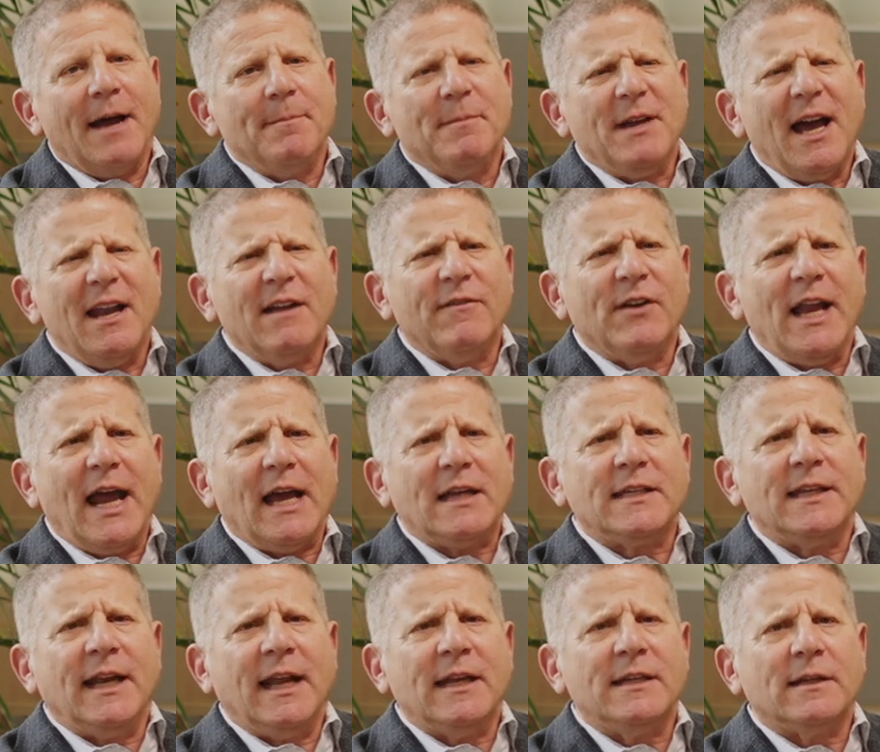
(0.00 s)
kind of an
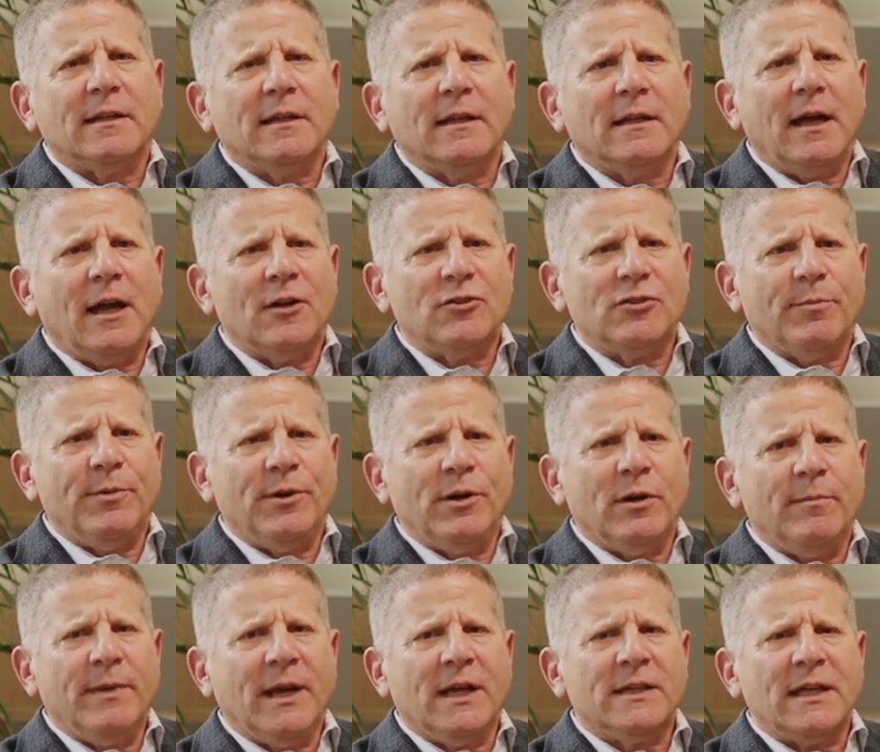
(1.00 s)
accidental
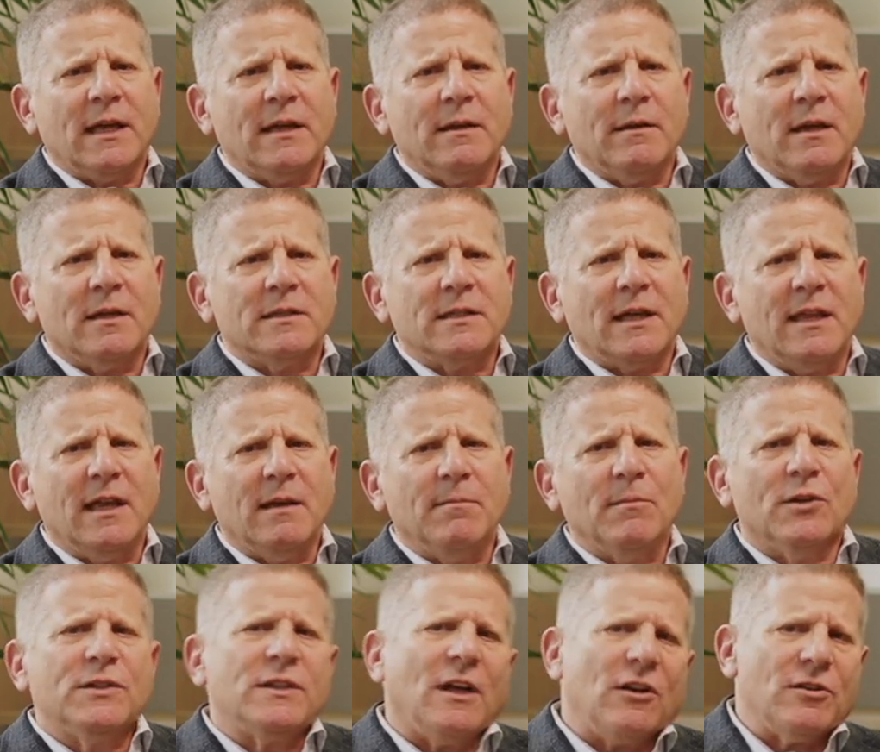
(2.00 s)
entrepreneur because I think
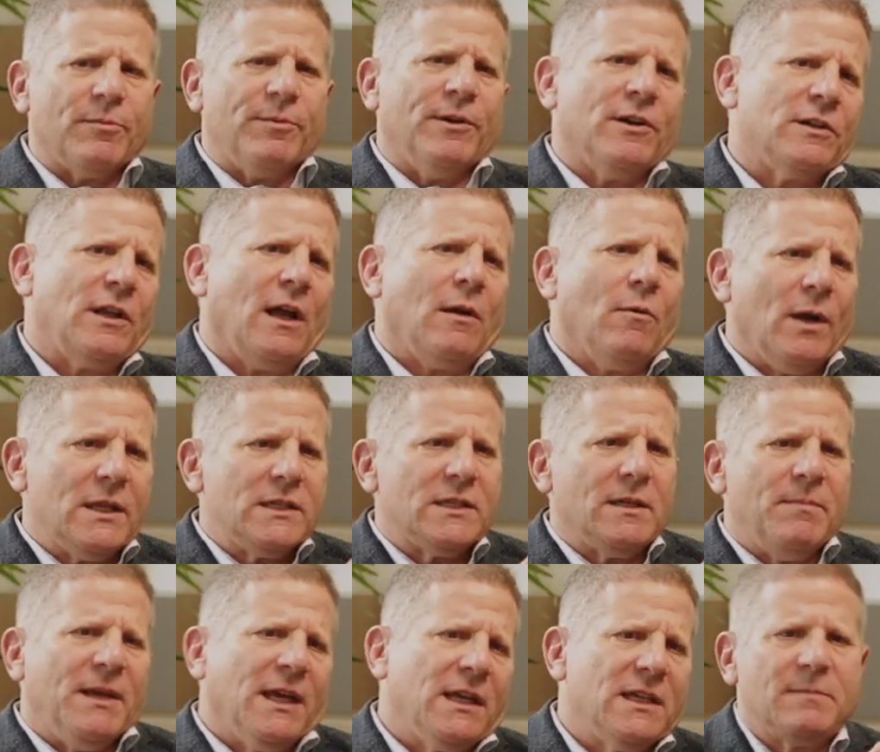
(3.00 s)
most entrepreneurs are like, what's
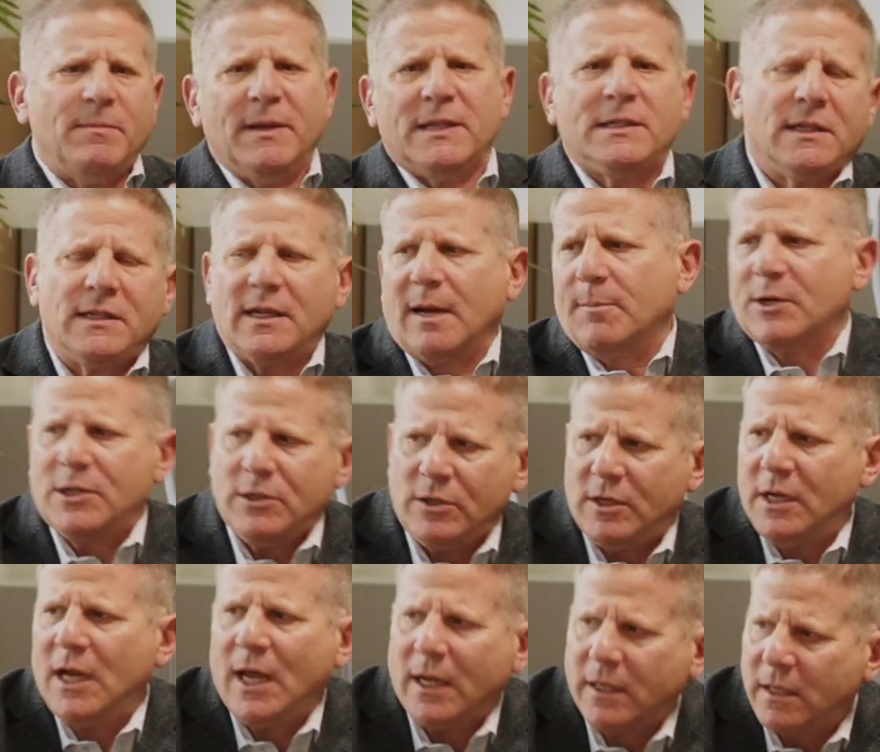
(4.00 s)
the biggest business
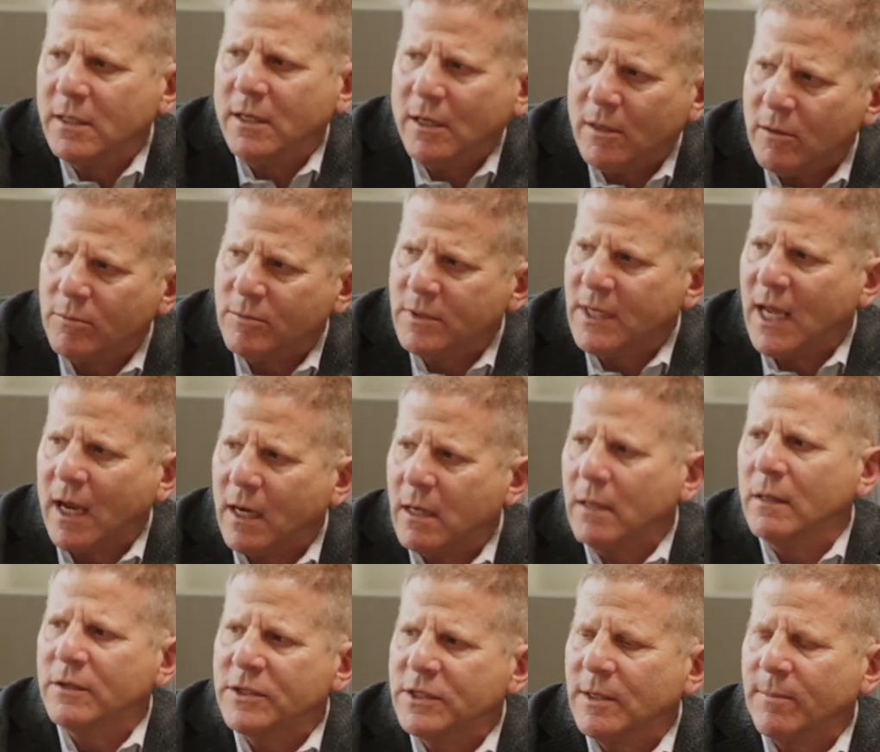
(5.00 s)
opportunity I could go
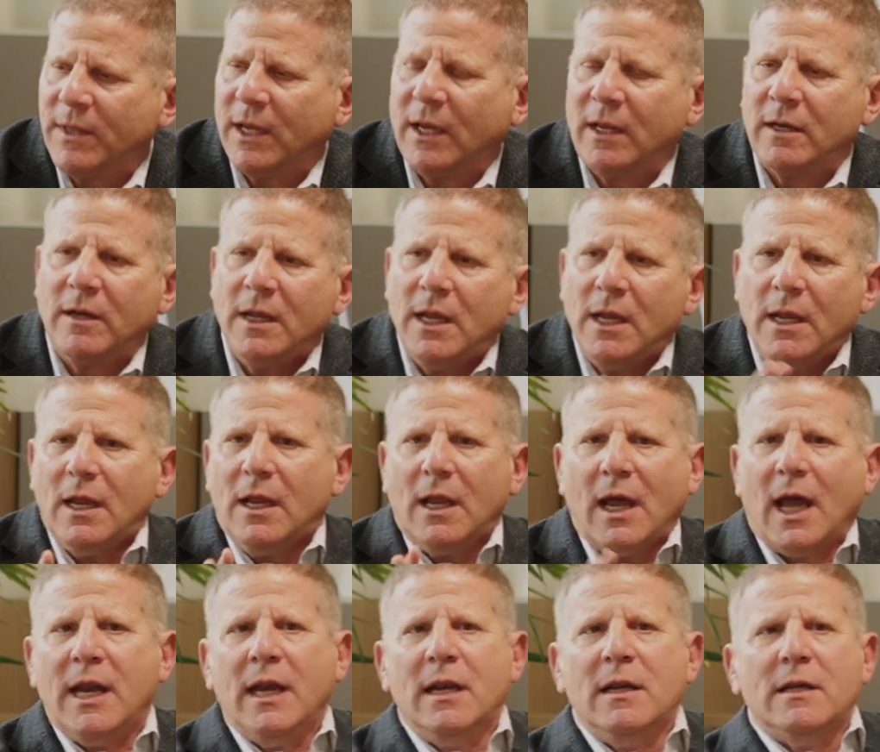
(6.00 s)
tackle or something? And
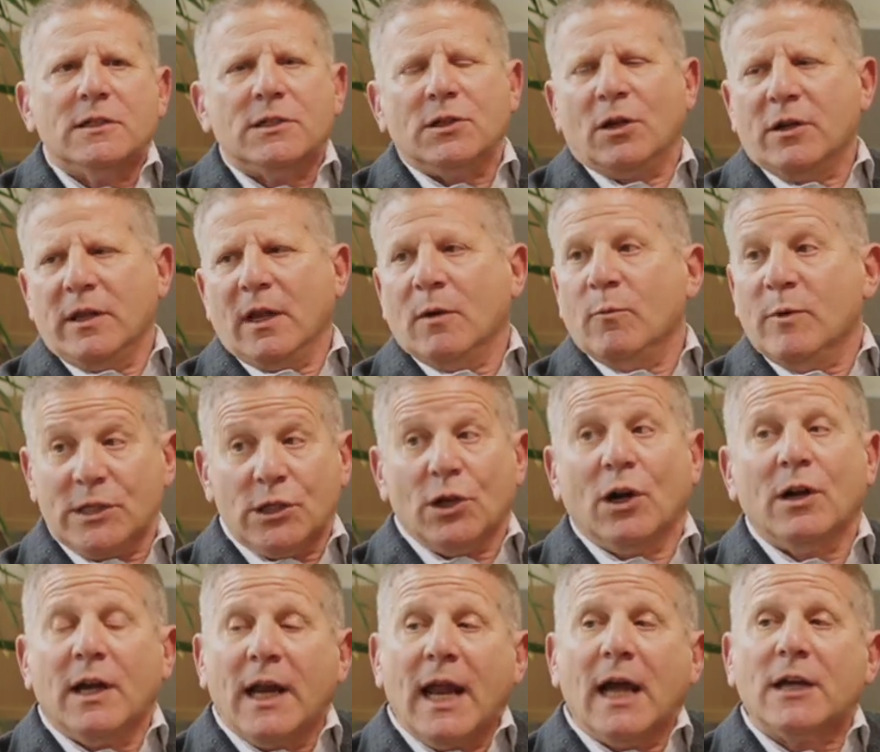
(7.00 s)
I didn't start there. We
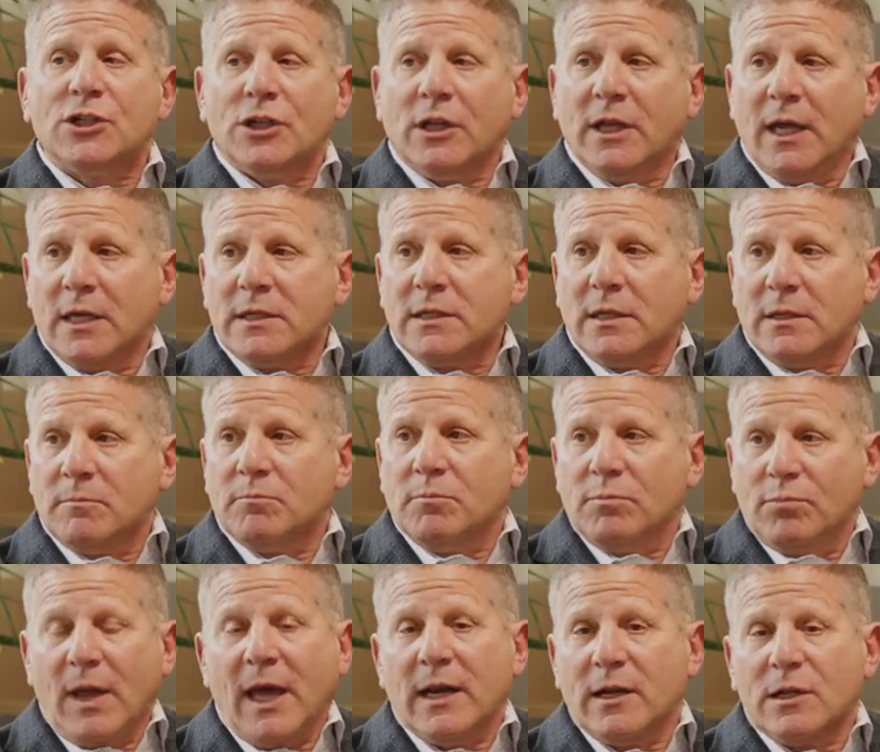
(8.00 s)
started actually as a
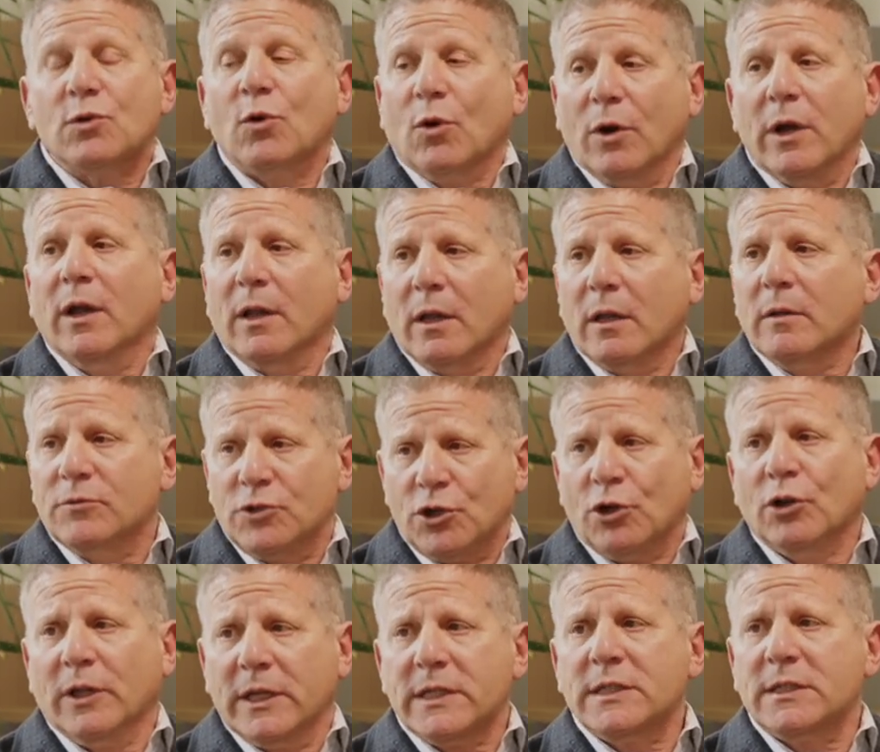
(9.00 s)
editorial
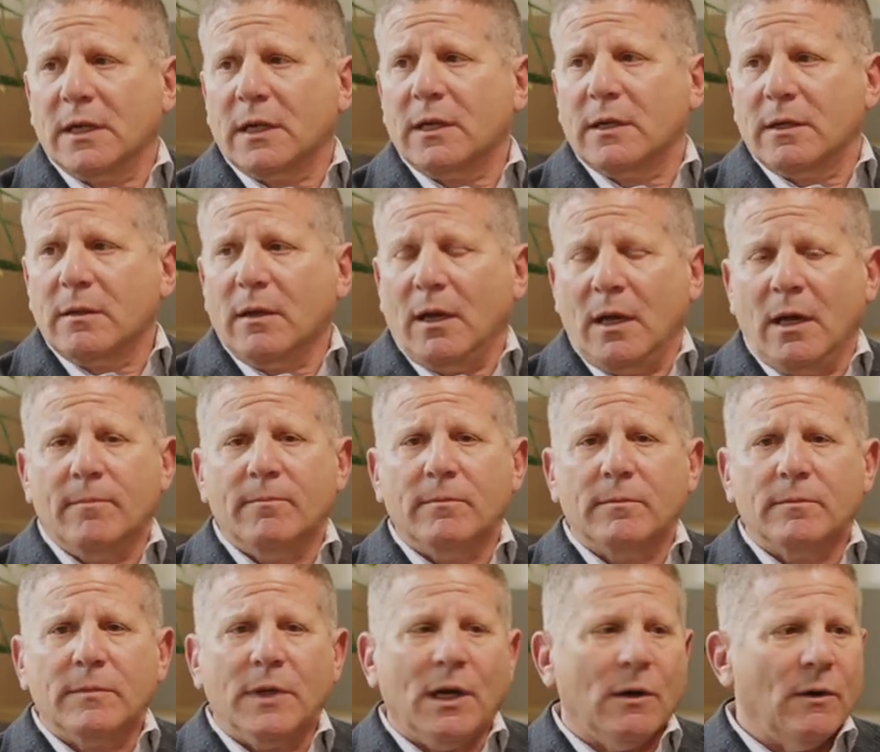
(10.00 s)
journalistic,
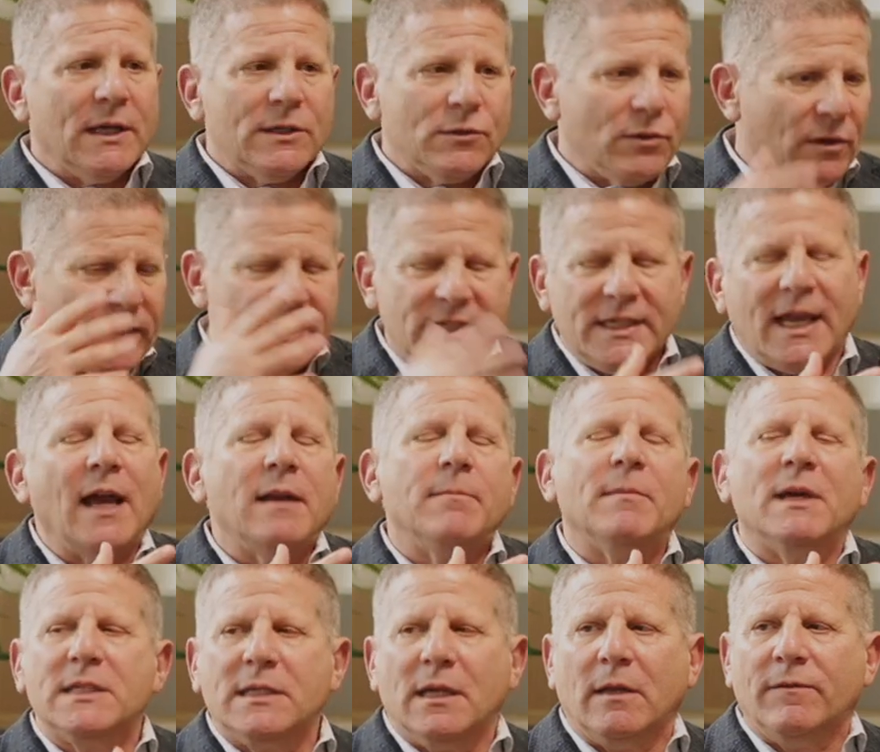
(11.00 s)
I sort of assigned
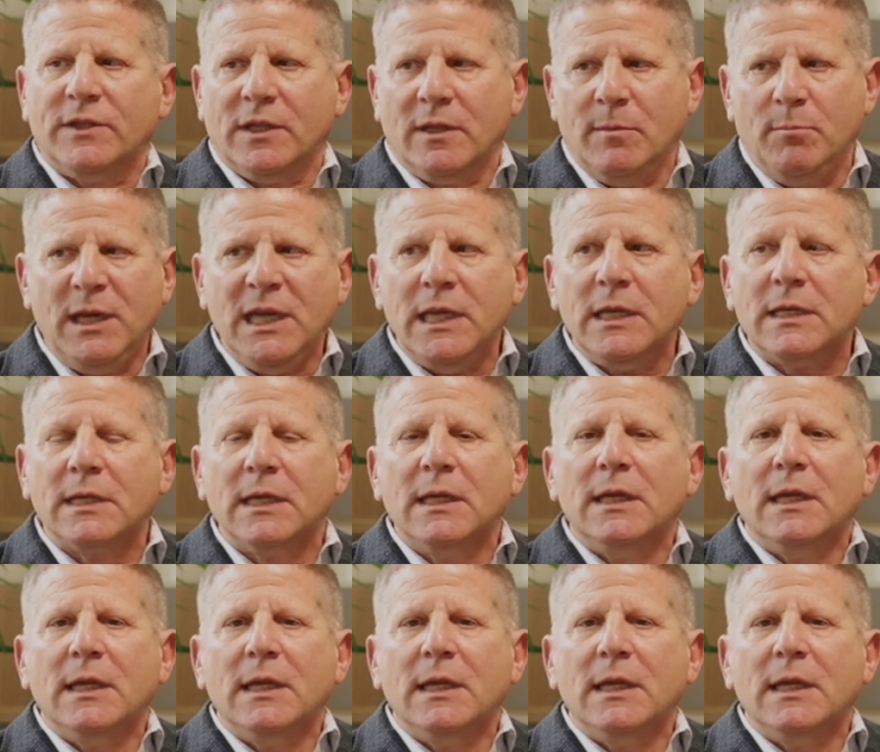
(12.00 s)
myself to the beat.